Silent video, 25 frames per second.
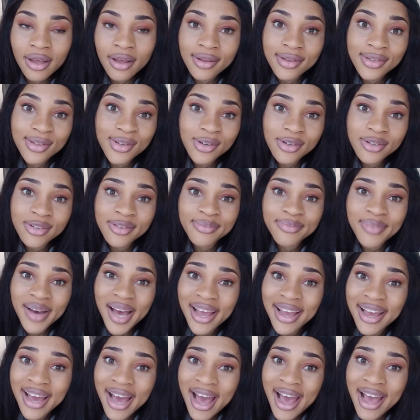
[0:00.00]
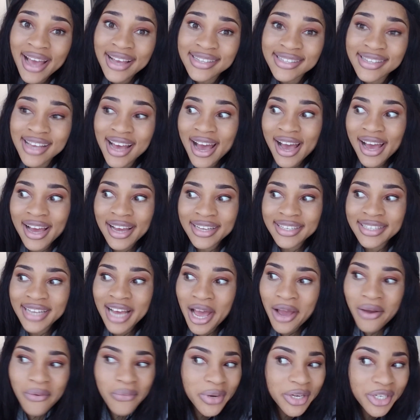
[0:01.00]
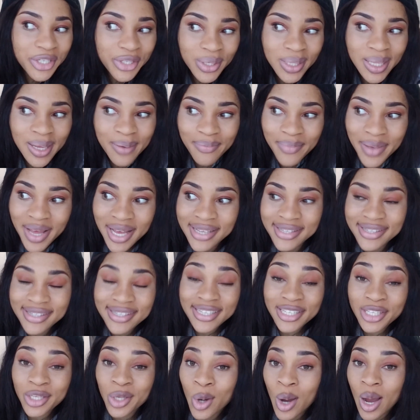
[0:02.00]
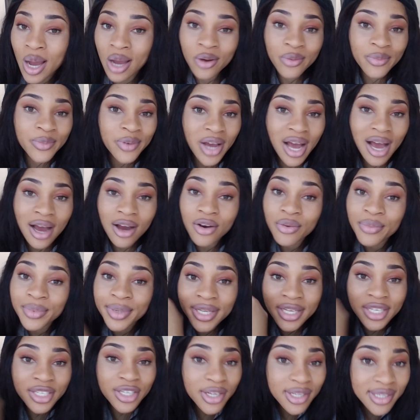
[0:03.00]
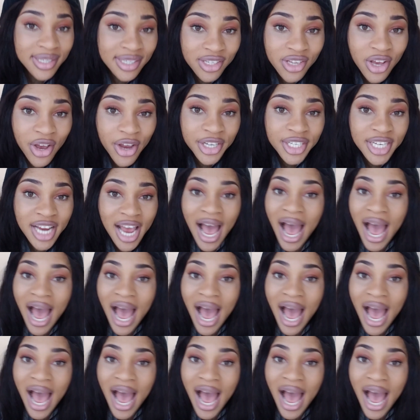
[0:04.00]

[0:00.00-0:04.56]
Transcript: So bye guys, and I wish you the best in your accommodation search